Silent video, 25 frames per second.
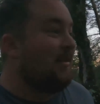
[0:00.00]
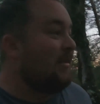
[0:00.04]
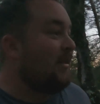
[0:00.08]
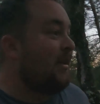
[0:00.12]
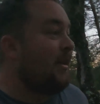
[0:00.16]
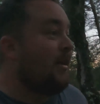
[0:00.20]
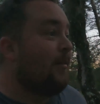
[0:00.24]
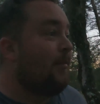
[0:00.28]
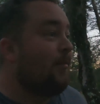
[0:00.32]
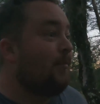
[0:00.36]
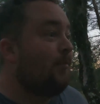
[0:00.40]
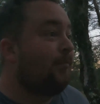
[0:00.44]

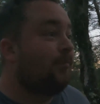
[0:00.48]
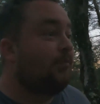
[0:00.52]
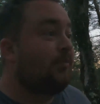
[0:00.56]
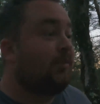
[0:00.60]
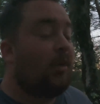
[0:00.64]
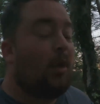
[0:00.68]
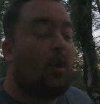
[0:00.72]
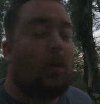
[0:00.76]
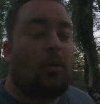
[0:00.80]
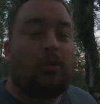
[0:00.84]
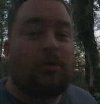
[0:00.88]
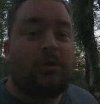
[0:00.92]
You know,
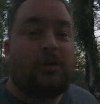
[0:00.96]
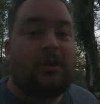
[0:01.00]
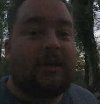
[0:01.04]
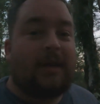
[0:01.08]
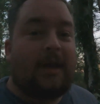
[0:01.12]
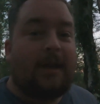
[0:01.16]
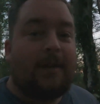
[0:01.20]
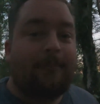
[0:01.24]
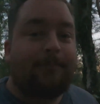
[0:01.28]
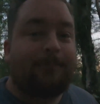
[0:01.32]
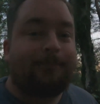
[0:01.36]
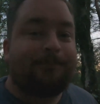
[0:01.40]
the older you
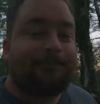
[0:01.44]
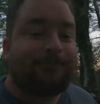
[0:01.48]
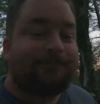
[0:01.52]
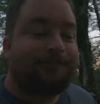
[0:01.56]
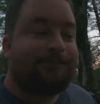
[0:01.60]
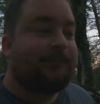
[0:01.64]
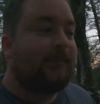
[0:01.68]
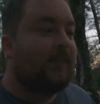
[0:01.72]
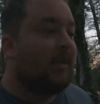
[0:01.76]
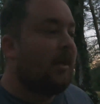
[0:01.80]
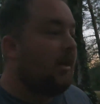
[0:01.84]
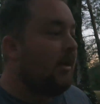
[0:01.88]
get,
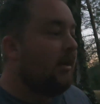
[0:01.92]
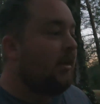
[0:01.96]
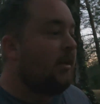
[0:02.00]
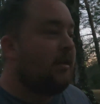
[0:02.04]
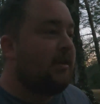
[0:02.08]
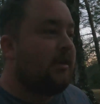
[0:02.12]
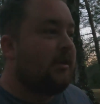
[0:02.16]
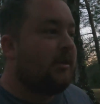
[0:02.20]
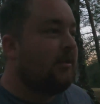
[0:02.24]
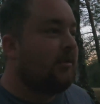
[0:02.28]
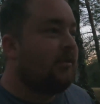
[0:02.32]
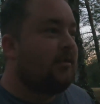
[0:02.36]

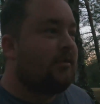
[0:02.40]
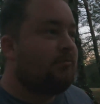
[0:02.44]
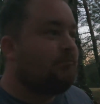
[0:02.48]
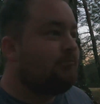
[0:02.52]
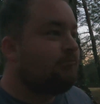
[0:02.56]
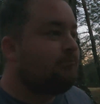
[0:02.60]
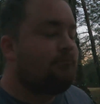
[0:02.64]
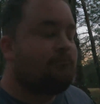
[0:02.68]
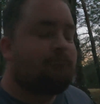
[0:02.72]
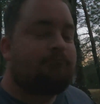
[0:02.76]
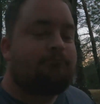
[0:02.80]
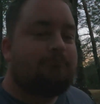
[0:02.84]
you just
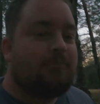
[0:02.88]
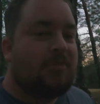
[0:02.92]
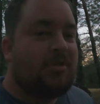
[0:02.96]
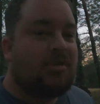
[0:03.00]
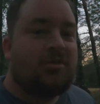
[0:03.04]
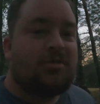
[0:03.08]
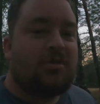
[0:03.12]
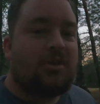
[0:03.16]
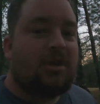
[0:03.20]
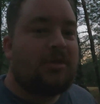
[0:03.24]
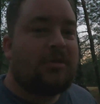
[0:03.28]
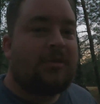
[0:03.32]

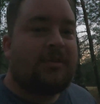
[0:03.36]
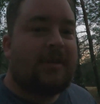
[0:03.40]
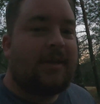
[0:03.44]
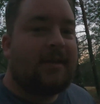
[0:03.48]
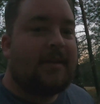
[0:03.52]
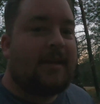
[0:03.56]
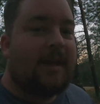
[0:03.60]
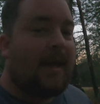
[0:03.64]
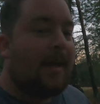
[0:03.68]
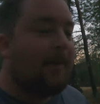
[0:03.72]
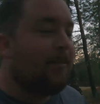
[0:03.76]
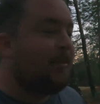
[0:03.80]
start to
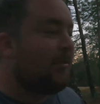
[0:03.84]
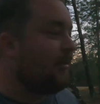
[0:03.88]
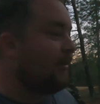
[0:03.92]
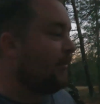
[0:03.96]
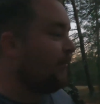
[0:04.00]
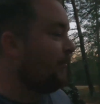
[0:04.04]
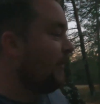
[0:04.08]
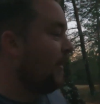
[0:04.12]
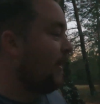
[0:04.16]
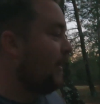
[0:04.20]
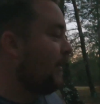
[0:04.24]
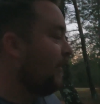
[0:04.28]
take naps.
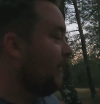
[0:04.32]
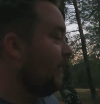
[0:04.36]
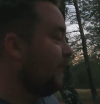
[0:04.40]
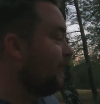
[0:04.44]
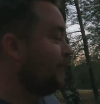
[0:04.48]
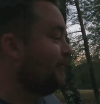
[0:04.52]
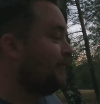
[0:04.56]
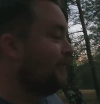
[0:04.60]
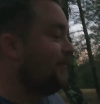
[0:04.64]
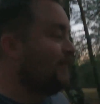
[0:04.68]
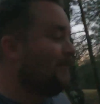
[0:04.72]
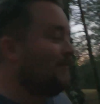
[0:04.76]
I don't
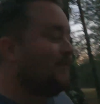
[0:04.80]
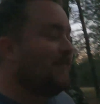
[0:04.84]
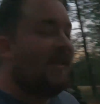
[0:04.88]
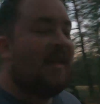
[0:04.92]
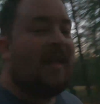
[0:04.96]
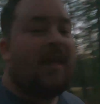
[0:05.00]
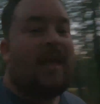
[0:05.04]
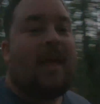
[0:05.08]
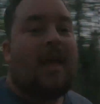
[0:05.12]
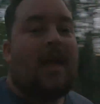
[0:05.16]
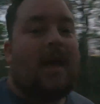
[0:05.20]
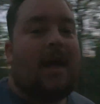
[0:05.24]

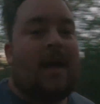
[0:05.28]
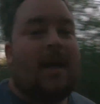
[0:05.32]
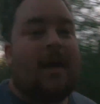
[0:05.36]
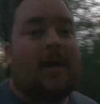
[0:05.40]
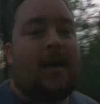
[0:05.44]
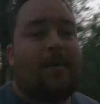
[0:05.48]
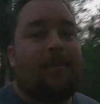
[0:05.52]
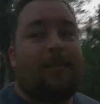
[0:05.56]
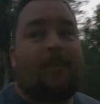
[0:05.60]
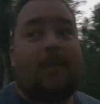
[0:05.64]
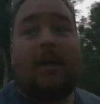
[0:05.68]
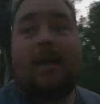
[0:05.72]

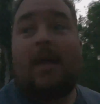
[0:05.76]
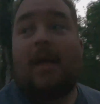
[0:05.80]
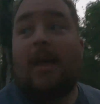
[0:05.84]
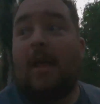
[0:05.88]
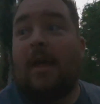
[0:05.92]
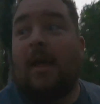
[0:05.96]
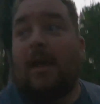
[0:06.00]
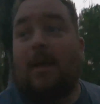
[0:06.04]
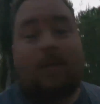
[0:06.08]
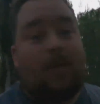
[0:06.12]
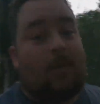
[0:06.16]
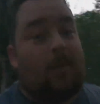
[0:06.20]
know.
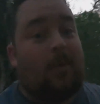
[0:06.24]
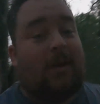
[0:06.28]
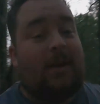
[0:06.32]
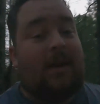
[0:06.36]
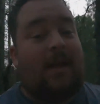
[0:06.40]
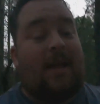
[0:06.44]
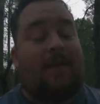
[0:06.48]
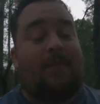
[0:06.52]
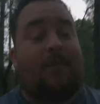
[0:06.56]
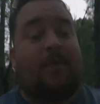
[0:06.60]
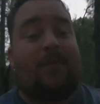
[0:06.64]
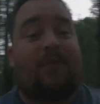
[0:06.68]
Anyway, we're
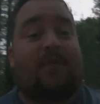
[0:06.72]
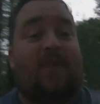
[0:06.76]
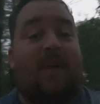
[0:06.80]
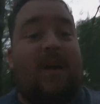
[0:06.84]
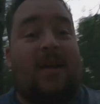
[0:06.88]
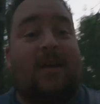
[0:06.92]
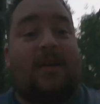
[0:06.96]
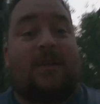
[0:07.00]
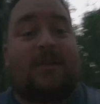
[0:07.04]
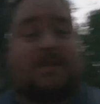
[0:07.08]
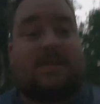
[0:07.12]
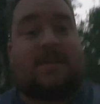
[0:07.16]
gonna have a
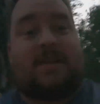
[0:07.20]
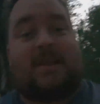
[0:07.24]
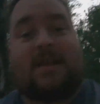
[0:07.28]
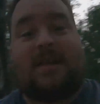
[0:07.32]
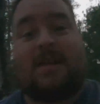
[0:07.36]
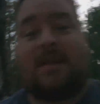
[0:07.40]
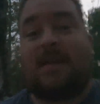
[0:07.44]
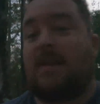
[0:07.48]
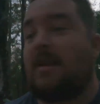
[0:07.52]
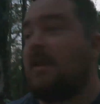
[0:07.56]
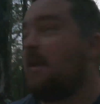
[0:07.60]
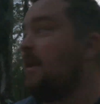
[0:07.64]
fire
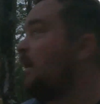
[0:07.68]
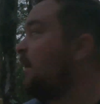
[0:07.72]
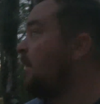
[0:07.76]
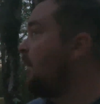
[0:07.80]
tonight.